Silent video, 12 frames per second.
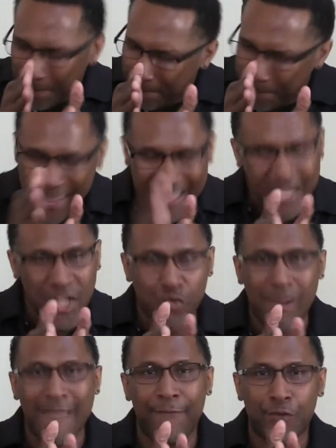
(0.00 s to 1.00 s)

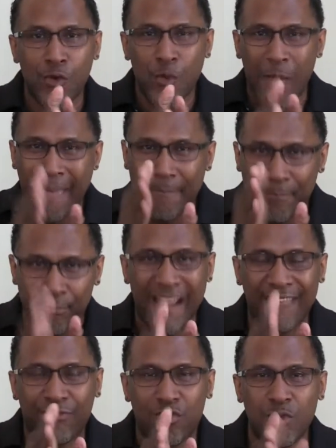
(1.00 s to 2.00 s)
penetrate through and
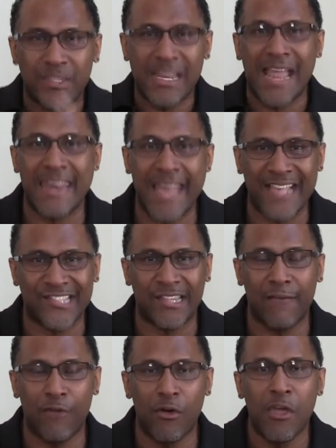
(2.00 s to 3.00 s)
break through to that next
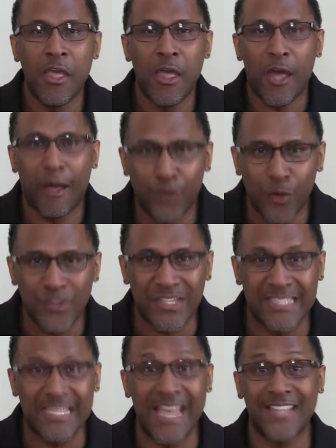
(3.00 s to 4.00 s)
level of your
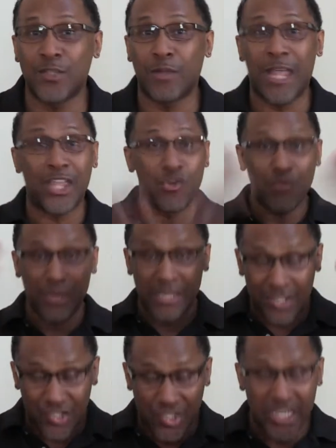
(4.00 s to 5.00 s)
success so that you
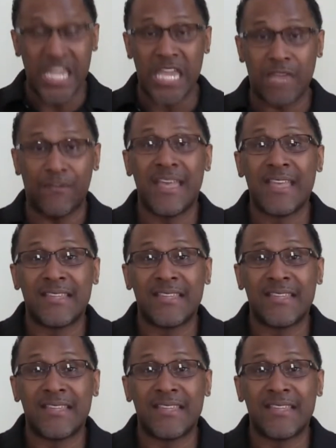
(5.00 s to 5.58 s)
can achieve,